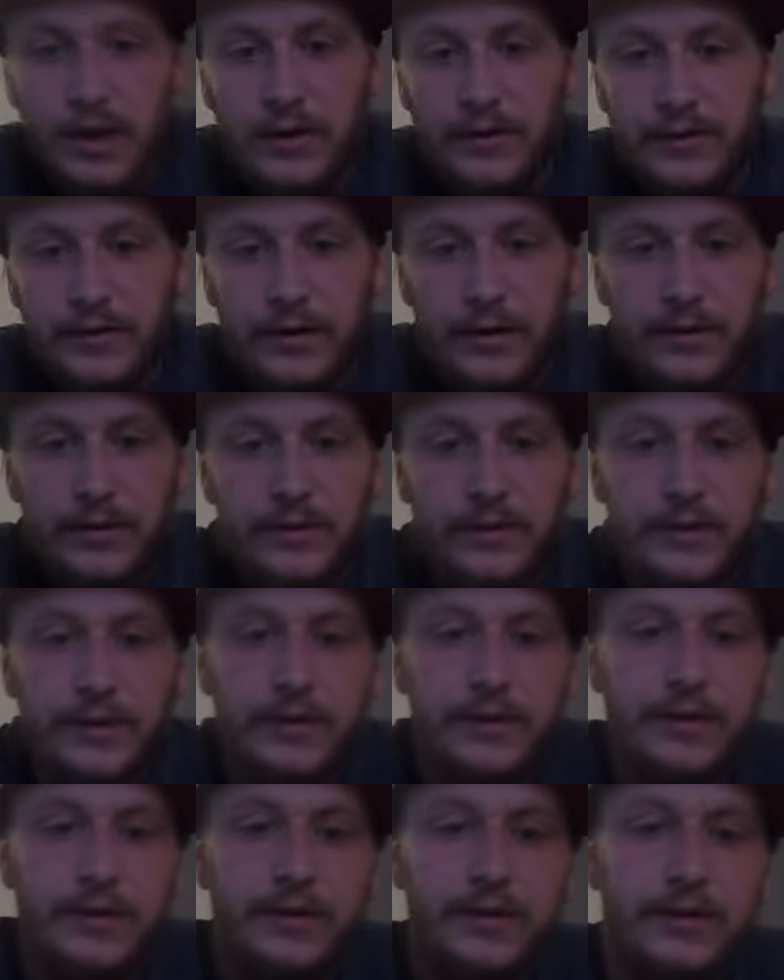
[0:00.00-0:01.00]
So,
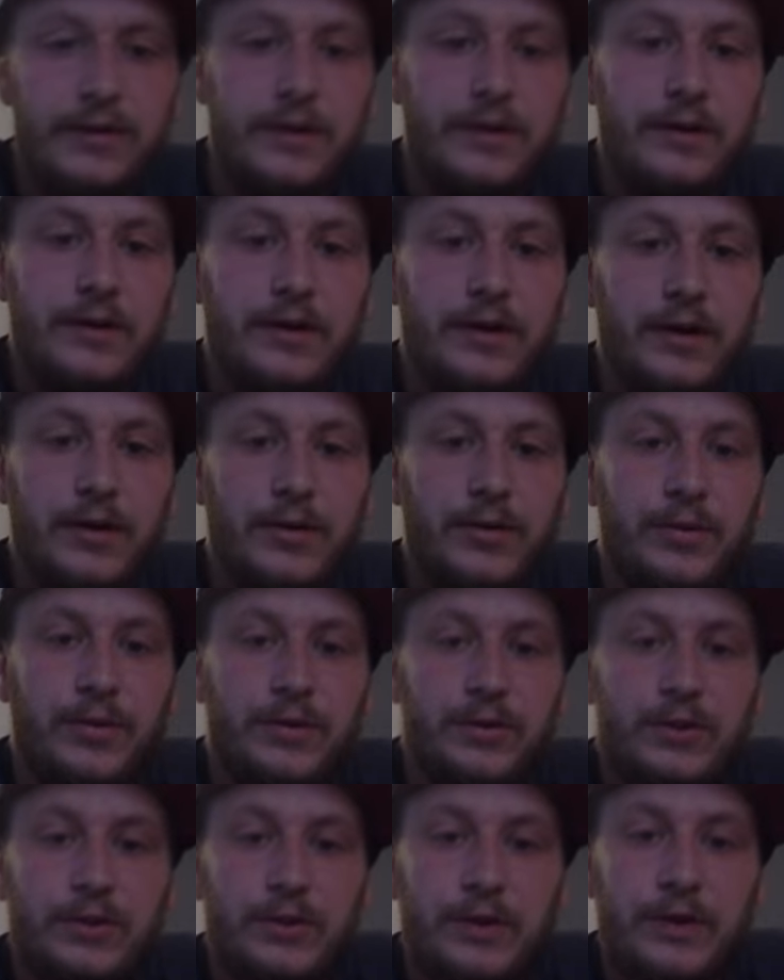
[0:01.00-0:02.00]
I hope you
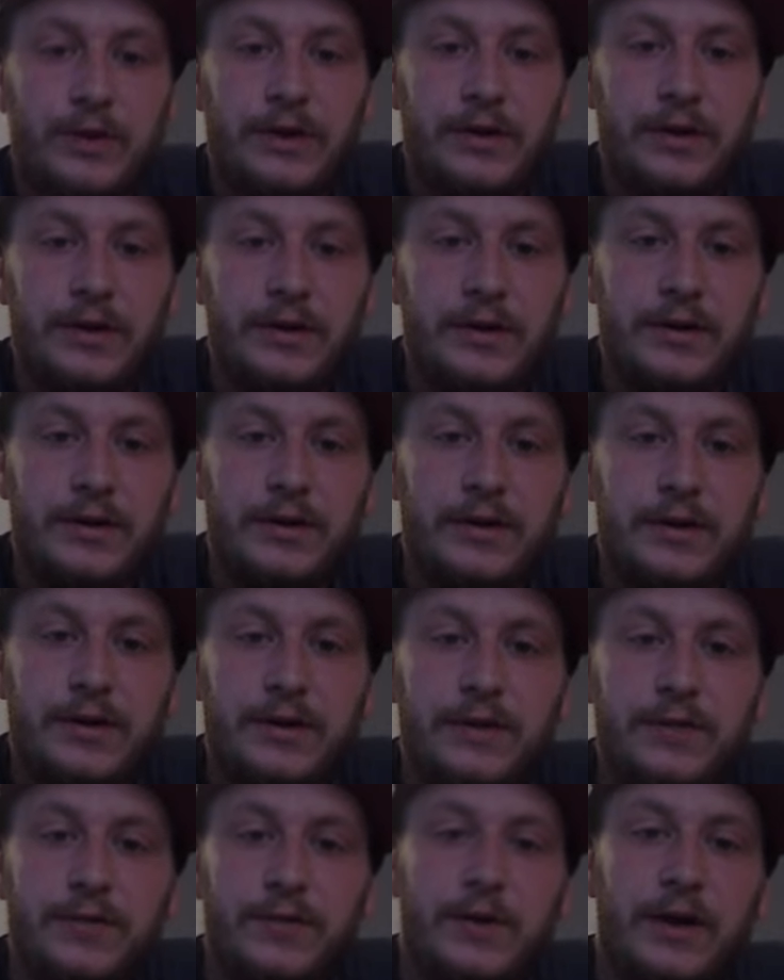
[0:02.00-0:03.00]
enjoy. Thank
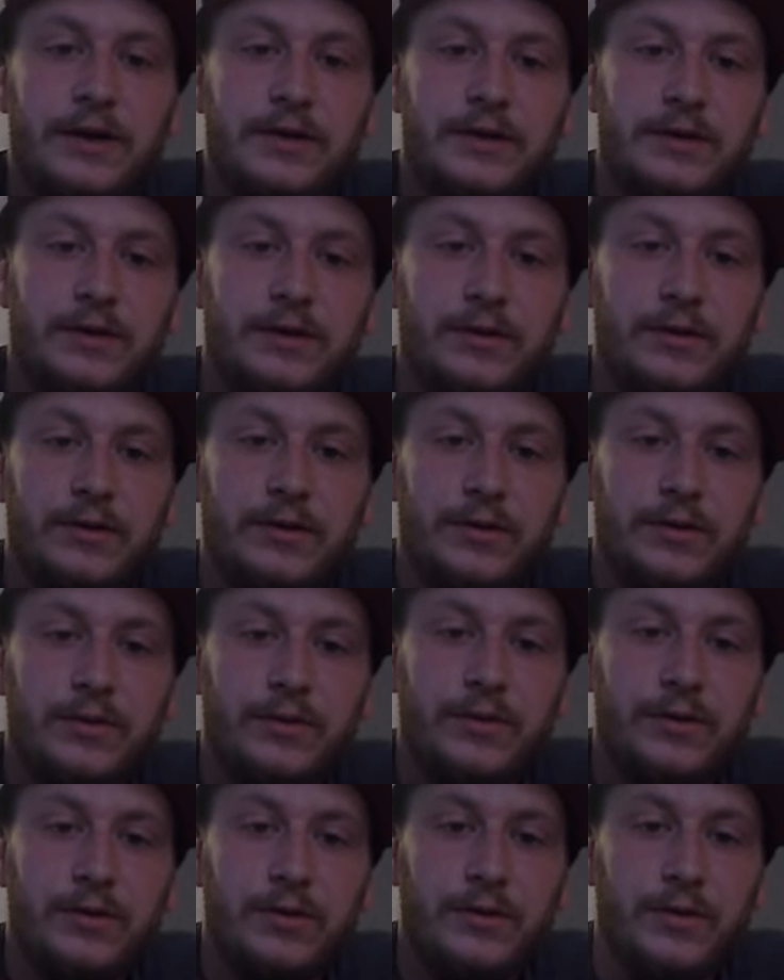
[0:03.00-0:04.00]
you for watching Grown Ups
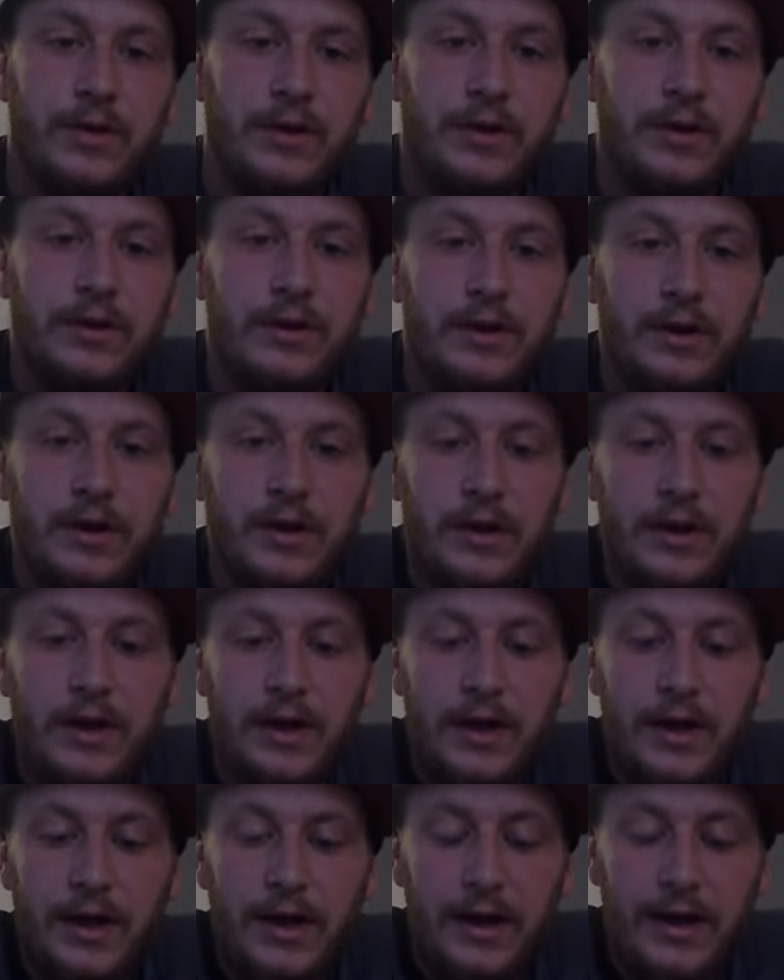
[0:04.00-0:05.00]
101.
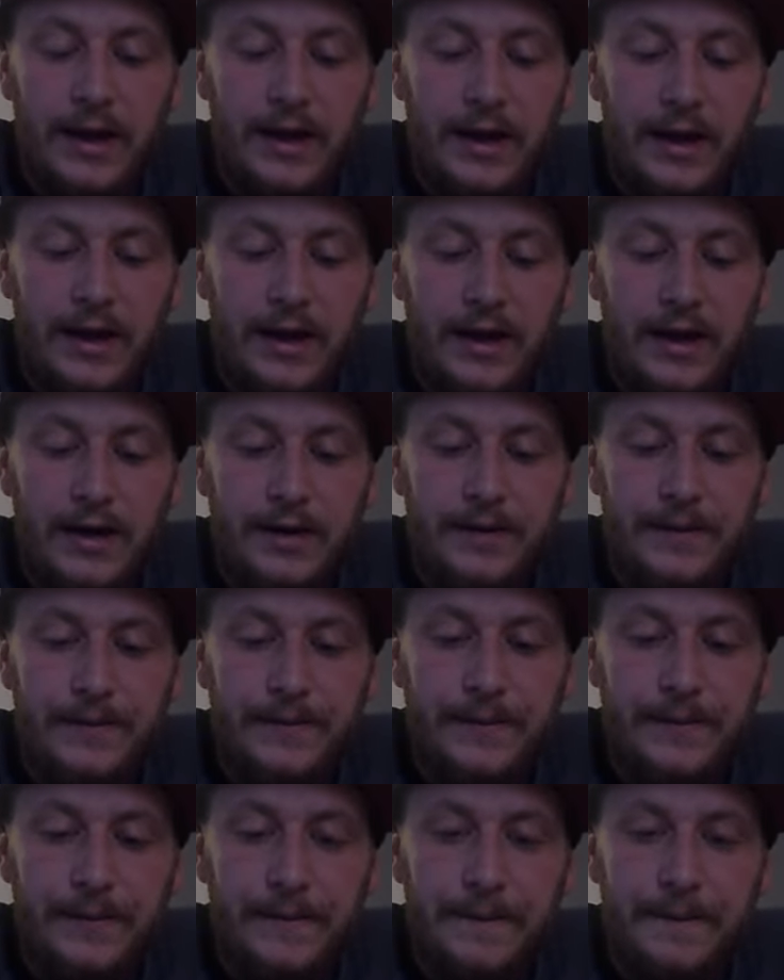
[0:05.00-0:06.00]
And
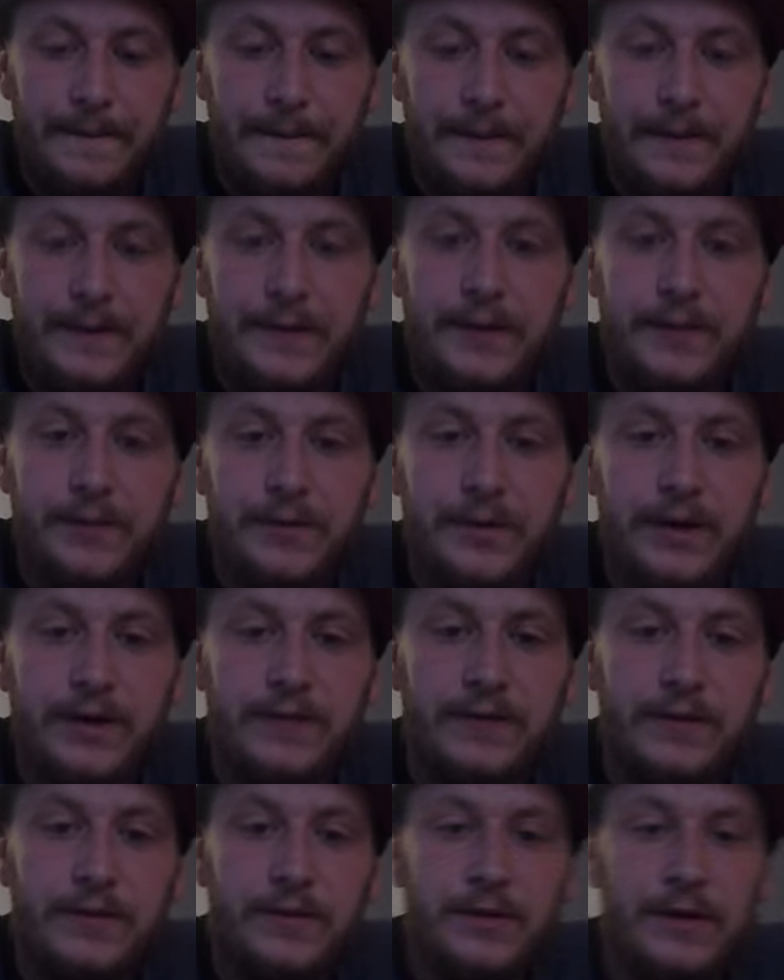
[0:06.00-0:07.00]
I'll keep you
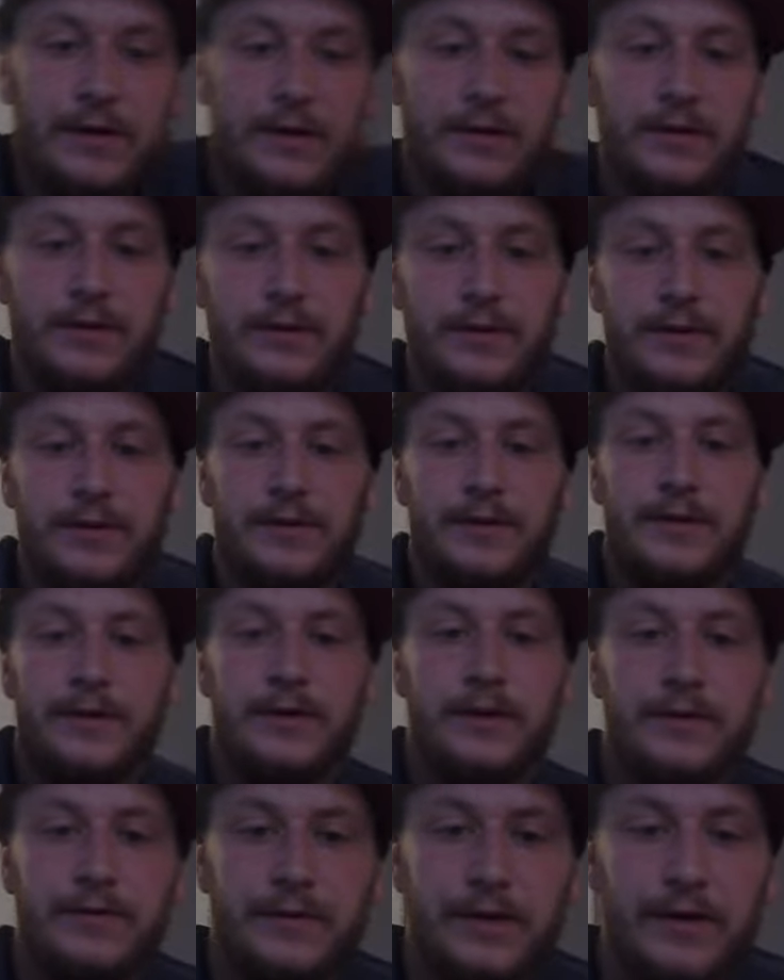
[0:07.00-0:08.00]
guys updated.
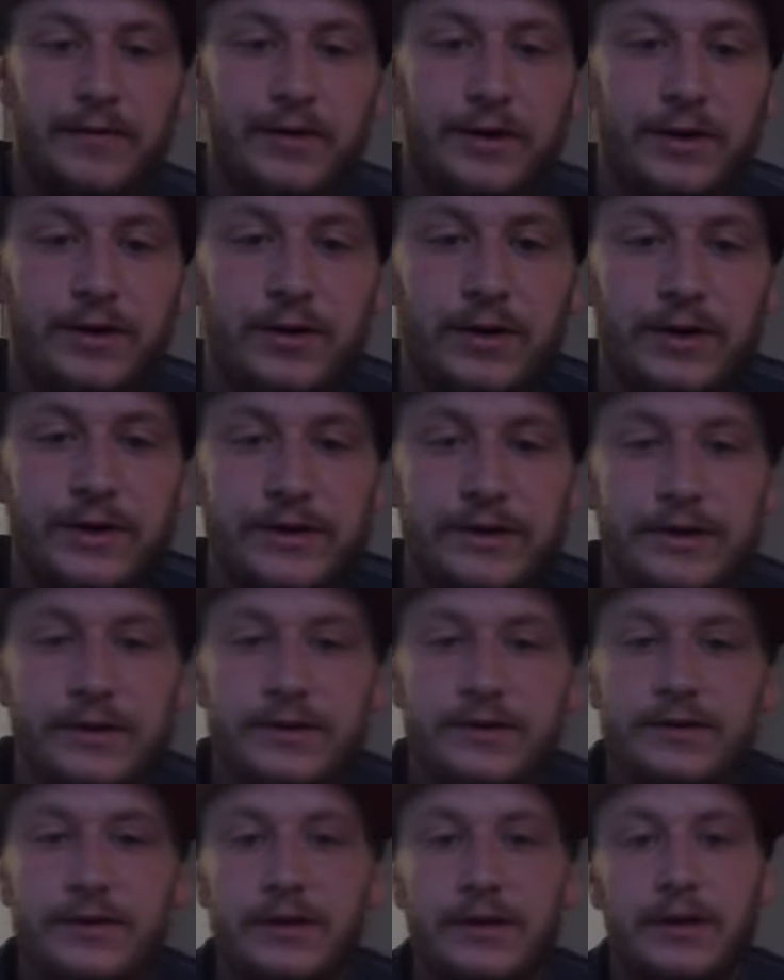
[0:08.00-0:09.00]
If you have any
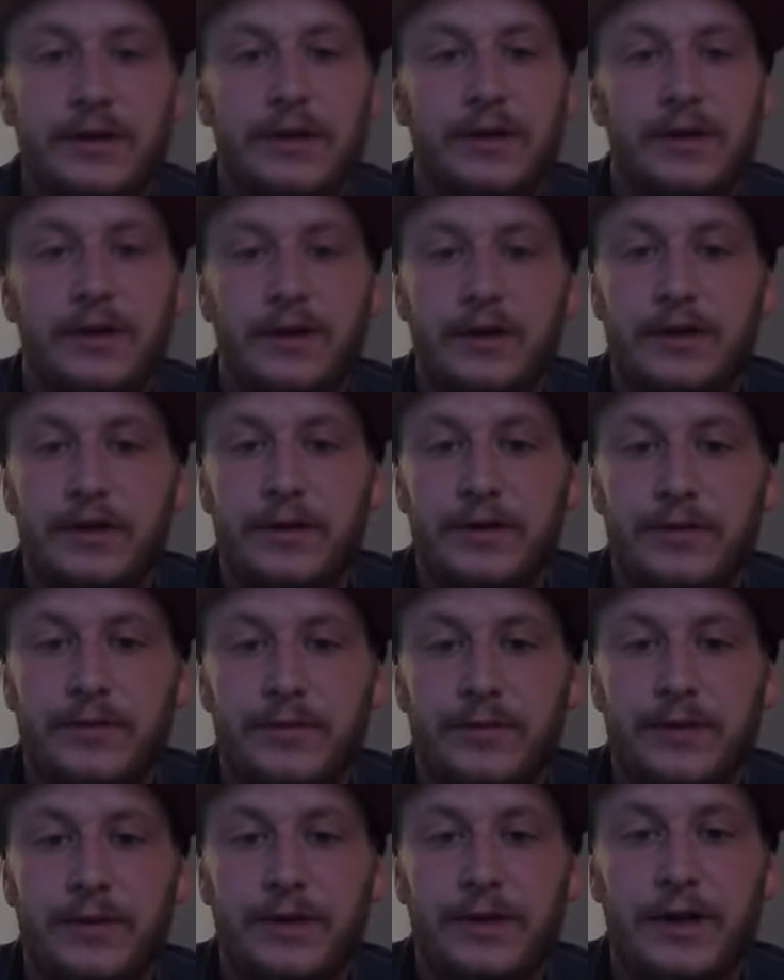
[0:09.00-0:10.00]
questions, leave
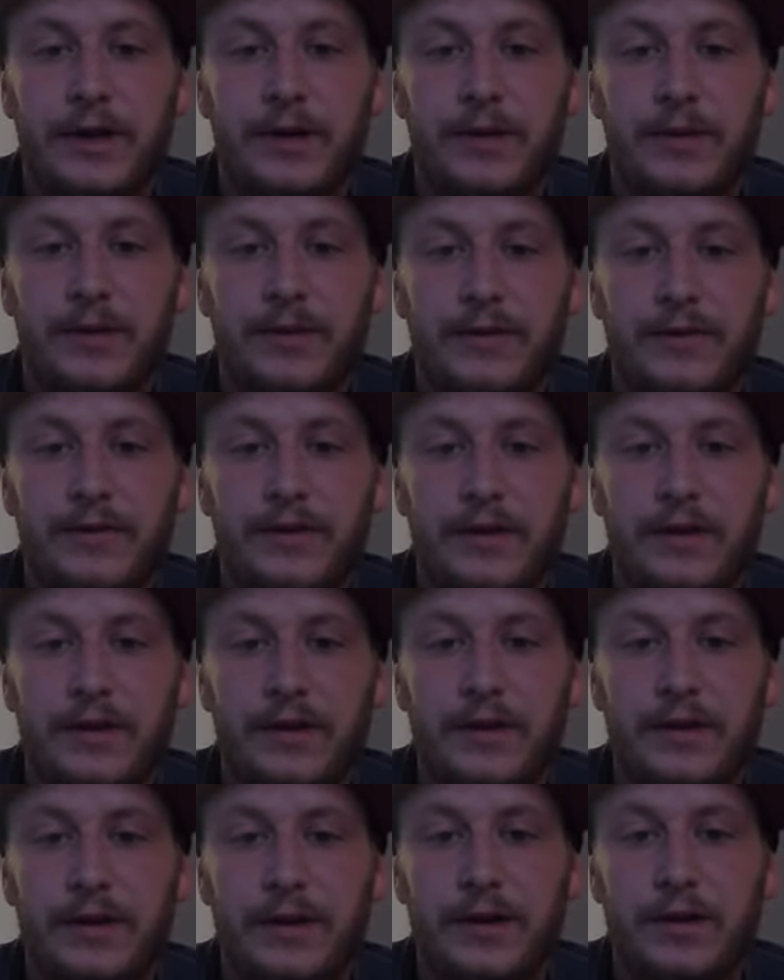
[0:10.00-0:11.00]
them in the comments
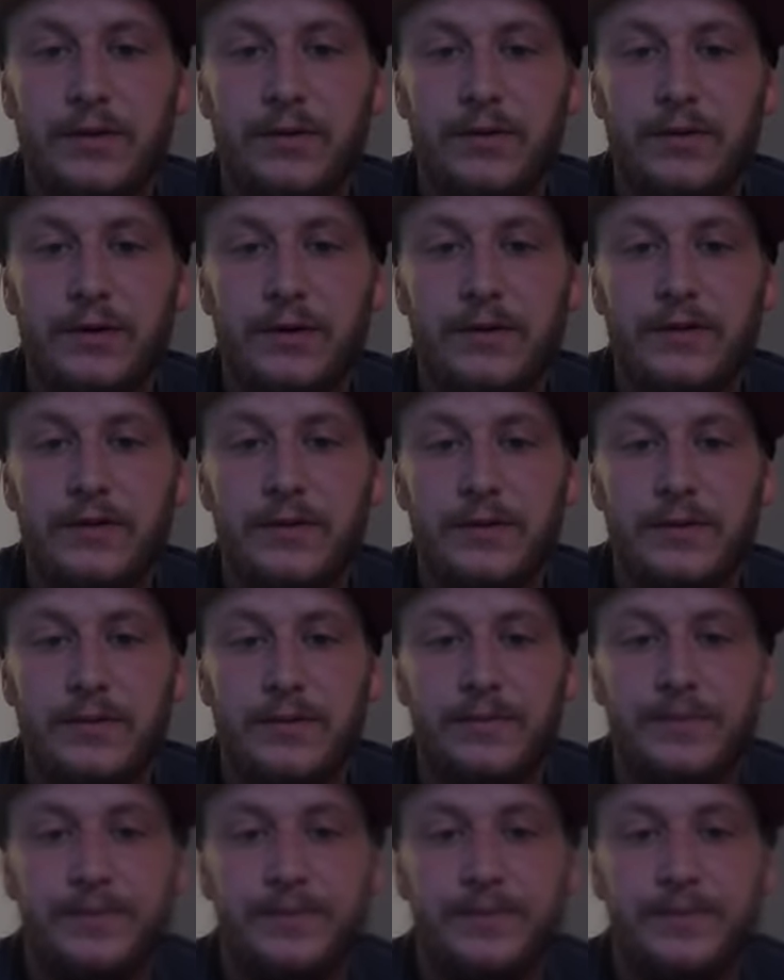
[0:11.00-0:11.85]
and I will get to them.